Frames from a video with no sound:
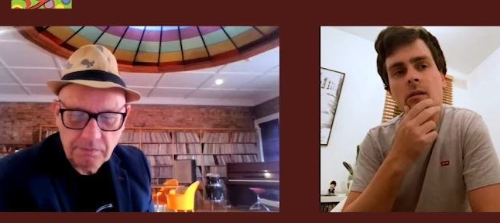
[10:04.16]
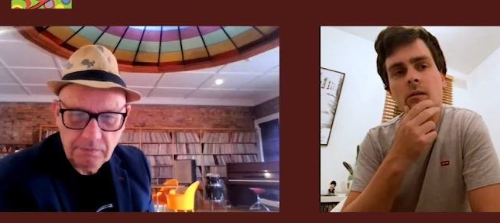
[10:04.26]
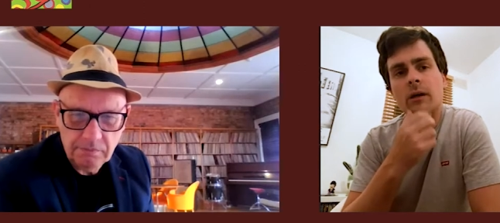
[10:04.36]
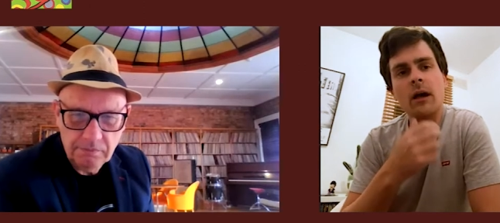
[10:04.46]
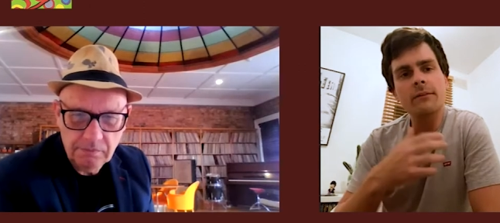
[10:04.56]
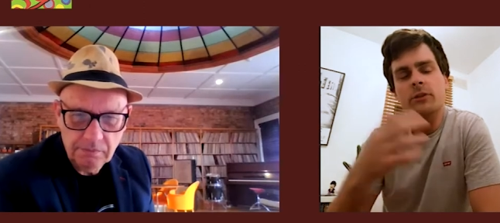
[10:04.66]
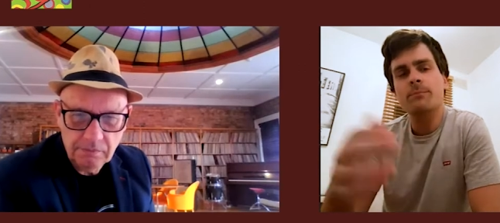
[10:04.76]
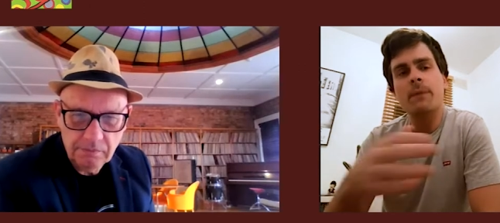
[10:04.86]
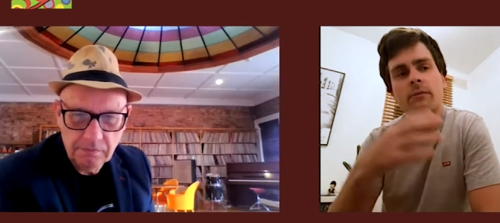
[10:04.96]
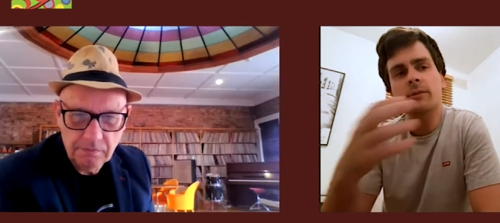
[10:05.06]
Speaker 1: we kind of just
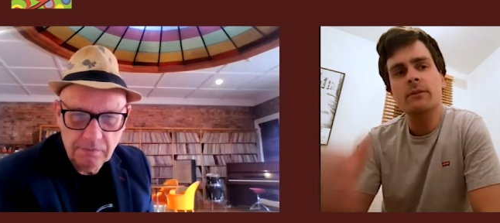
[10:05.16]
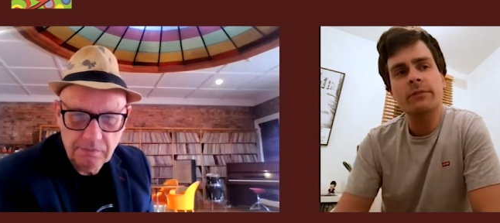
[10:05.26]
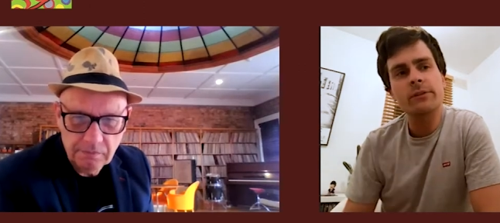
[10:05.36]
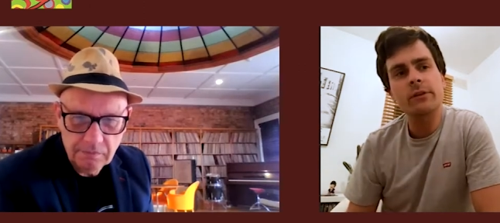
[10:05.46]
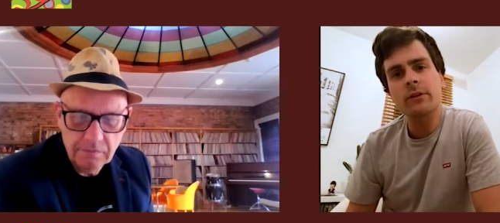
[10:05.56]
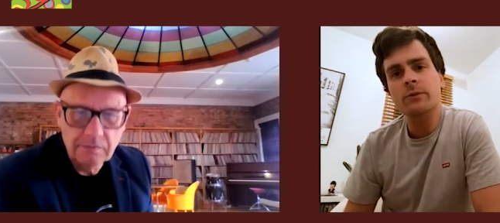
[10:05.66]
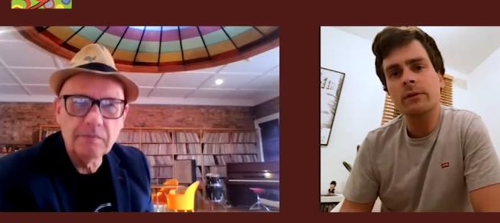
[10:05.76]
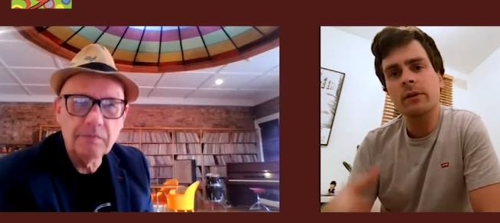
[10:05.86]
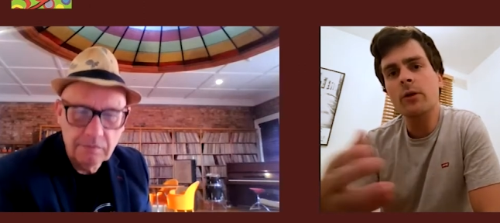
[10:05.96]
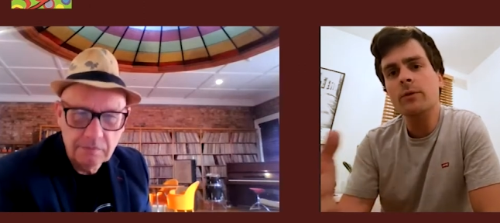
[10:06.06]
bounced off each other because
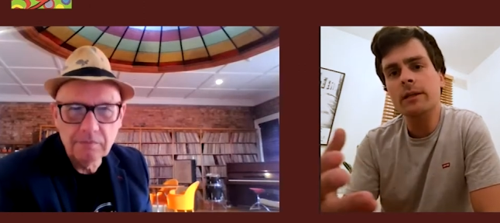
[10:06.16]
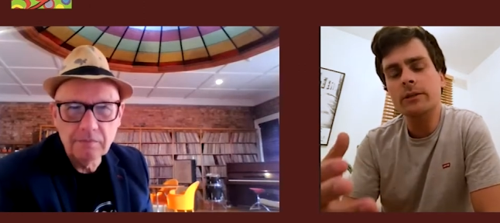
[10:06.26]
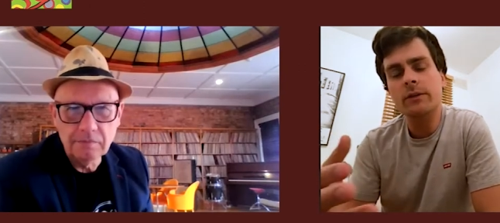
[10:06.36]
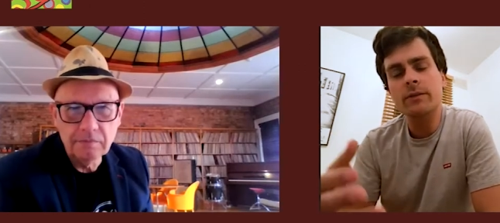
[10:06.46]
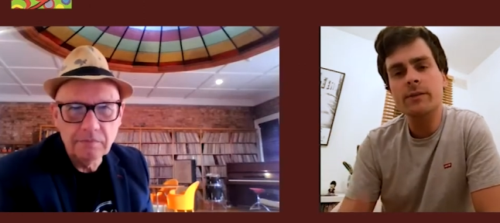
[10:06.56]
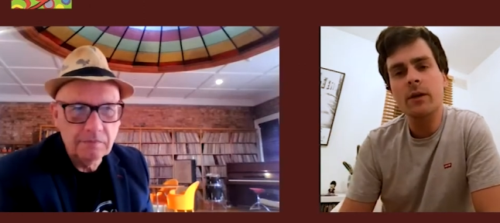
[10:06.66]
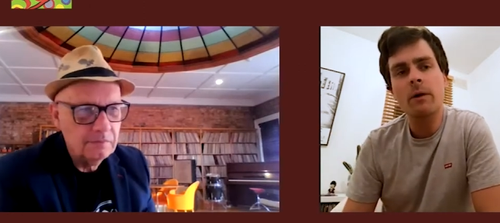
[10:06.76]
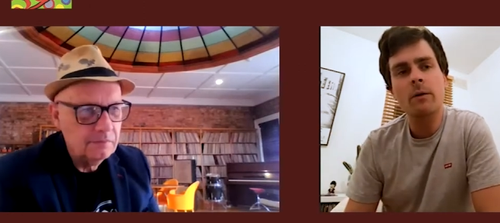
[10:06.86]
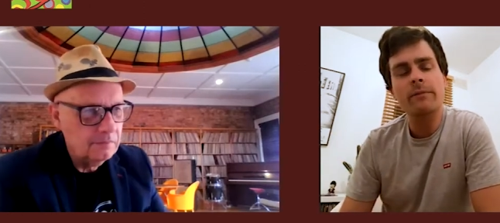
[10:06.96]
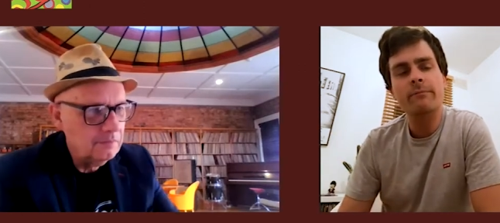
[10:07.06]
we know each other so
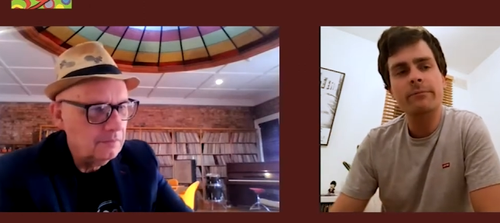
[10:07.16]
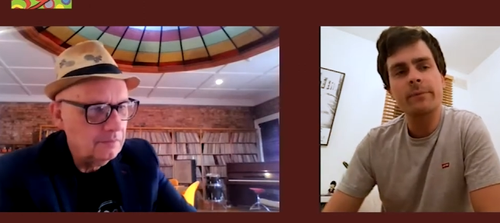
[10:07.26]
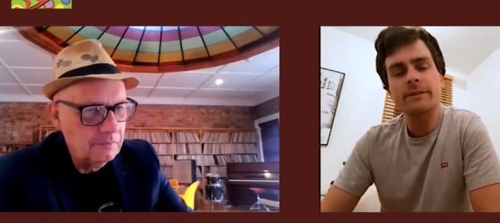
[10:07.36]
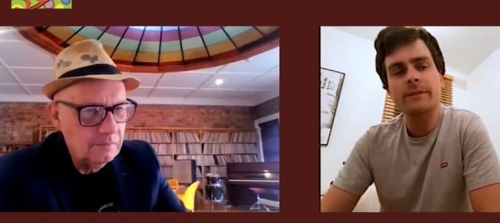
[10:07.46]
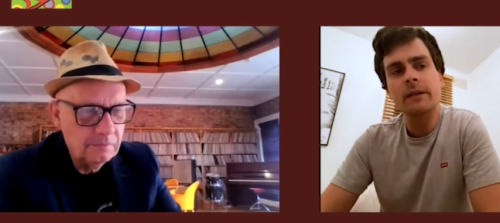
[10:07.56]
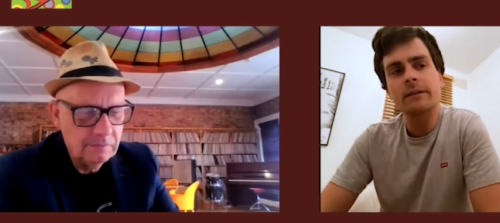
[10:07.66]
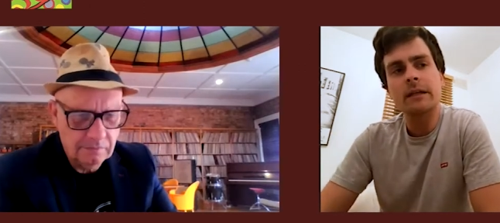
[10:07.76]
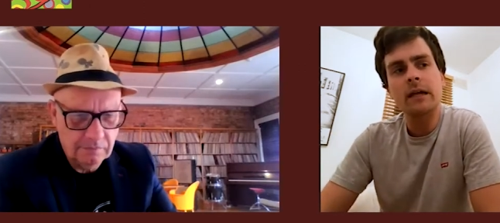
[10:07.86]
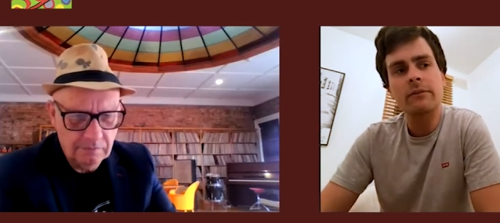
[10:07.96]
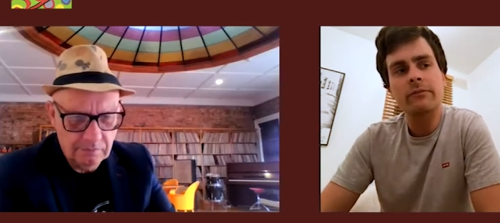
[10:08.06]
well. we have been singing
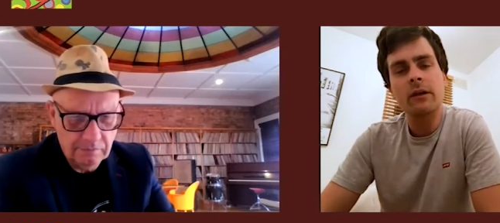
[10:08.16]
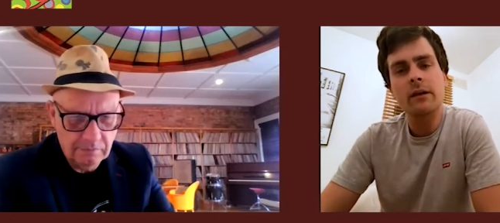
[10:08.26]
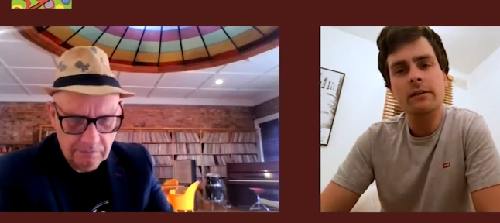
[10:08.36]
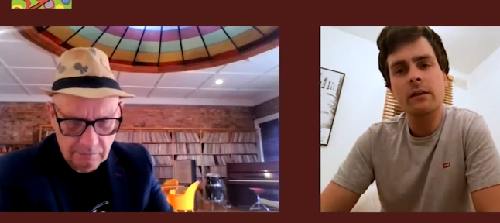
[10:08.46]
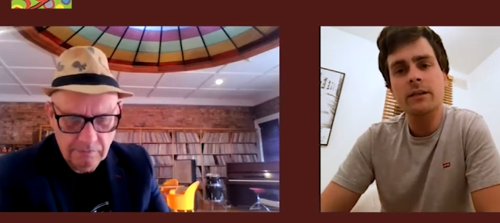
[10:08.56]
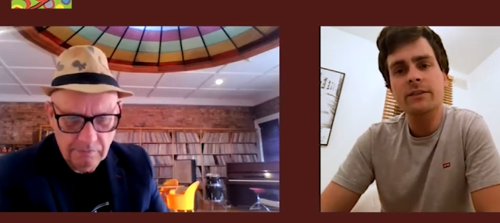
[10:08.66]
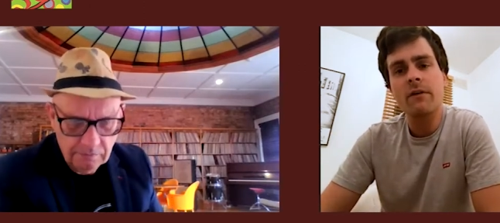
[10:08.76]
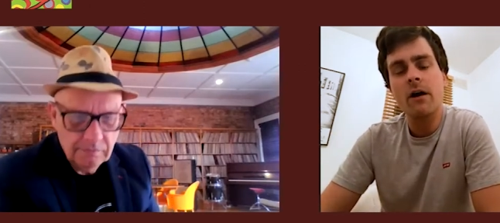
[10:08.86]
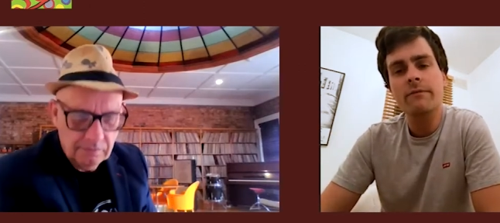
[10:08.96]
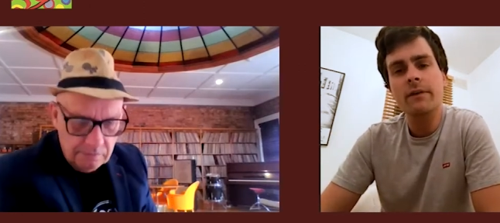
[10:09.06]
together for like the last
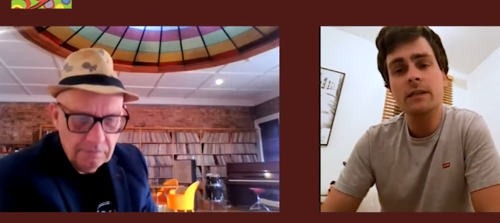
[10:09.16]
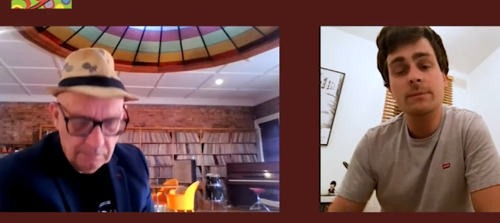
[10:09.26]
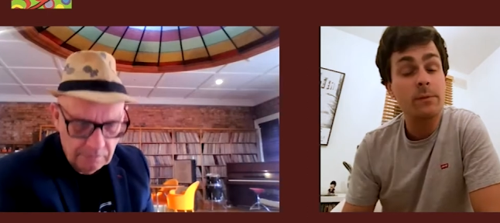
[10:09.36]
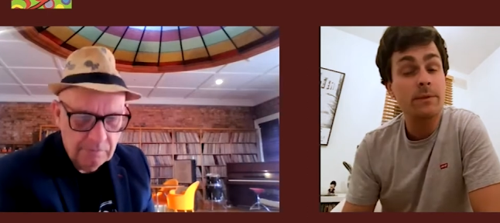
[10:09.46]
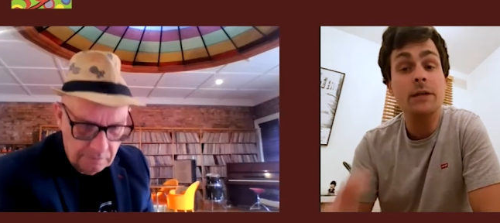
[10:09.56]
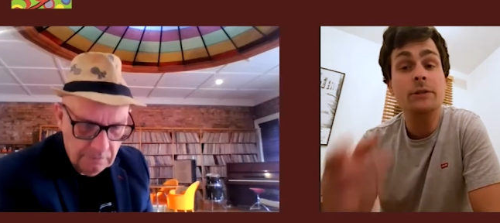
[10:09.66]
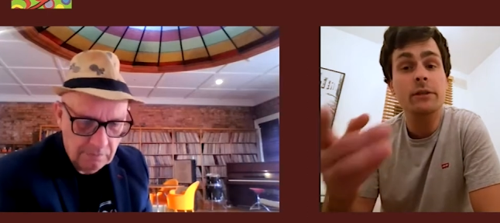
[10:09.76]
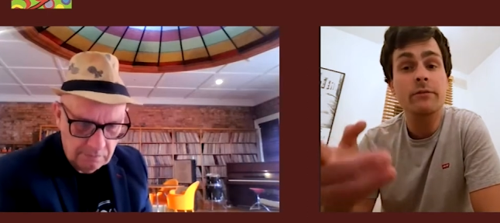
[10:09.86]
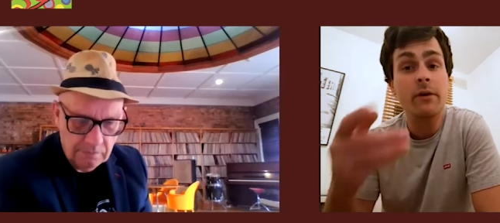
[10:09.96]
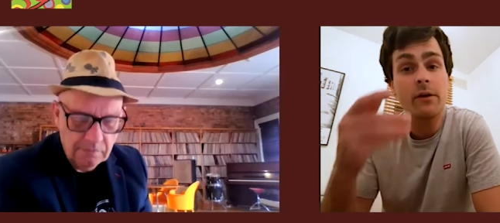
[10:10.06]
five years, but it was
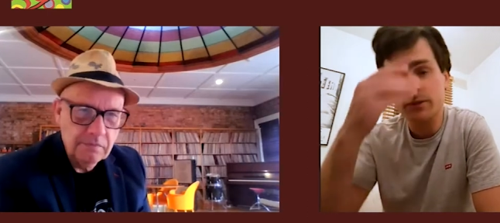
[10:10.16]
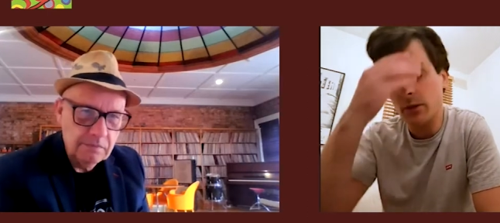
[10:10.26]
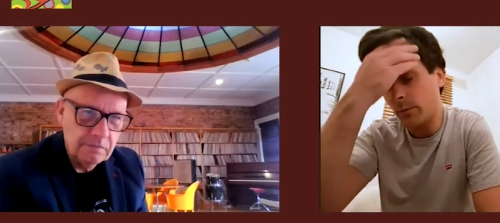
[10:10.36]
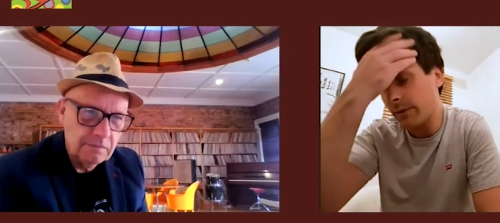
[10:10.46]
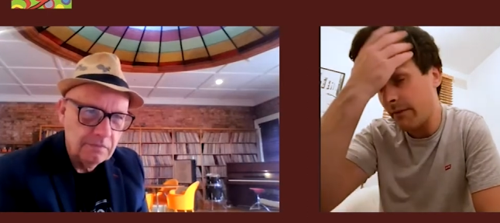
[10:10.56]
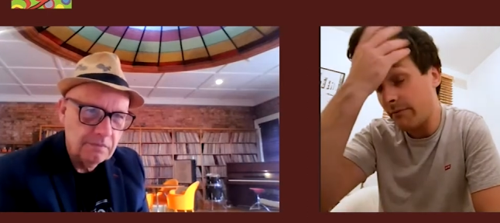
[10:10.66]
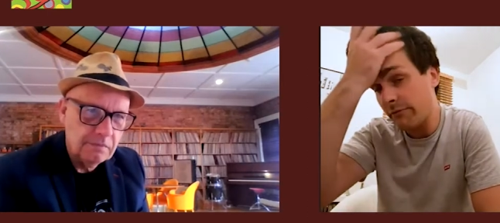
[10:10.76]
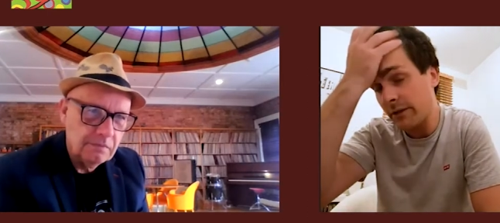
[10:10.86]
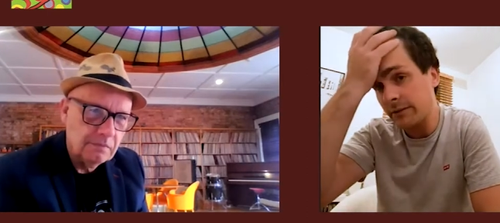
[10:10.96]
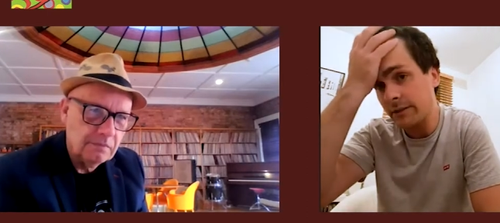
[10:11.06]
actually the first song we've ever
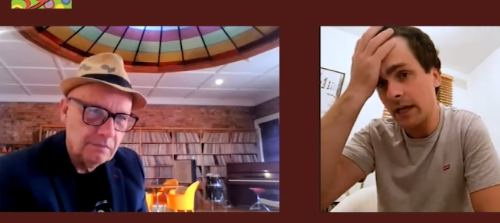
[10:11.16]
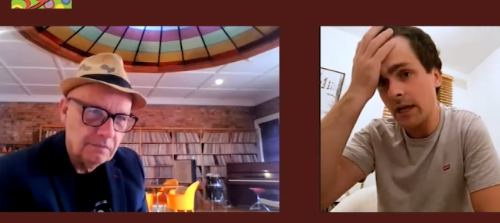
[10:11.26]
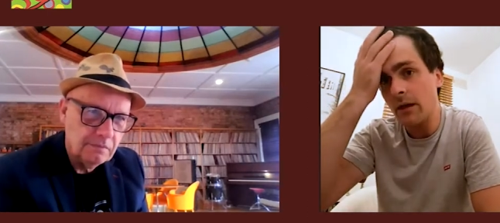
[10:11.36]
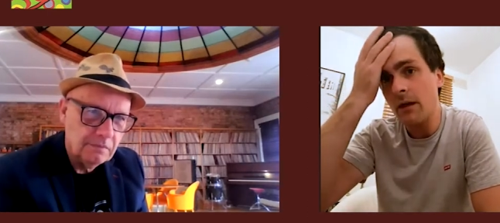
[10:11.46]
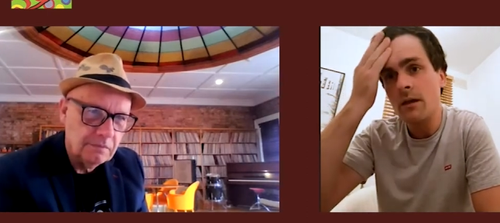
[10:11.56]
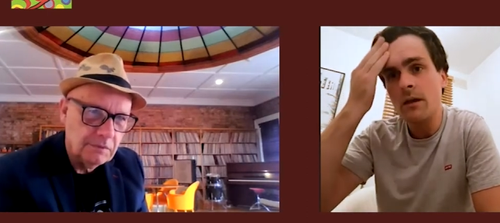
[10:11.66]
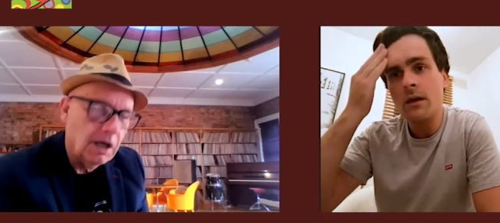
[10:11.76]
written together.